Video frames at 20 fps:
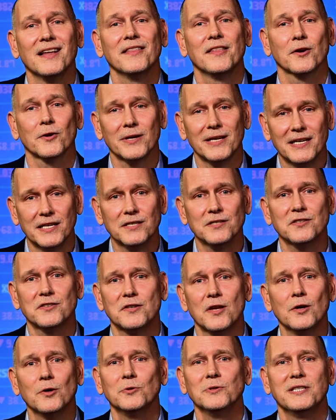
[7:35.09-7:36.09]
There is
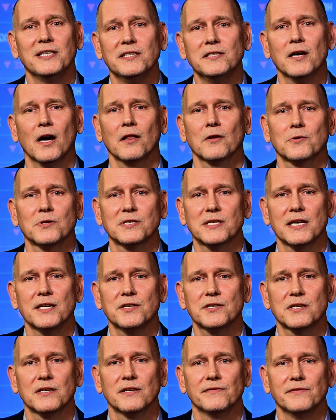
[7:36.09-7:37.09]
no
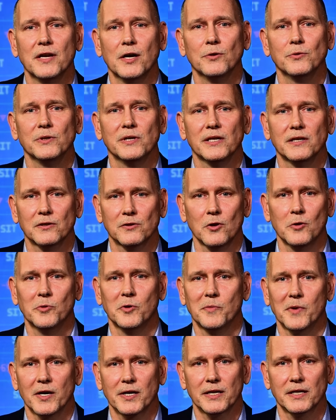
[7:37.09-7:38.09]
de-dollarization of note in global
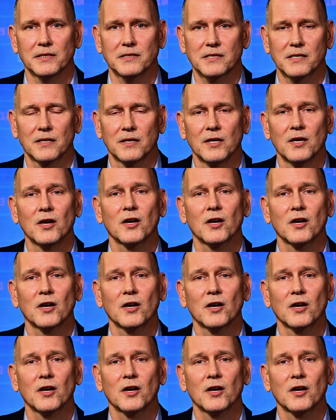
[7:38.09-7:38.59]
markets.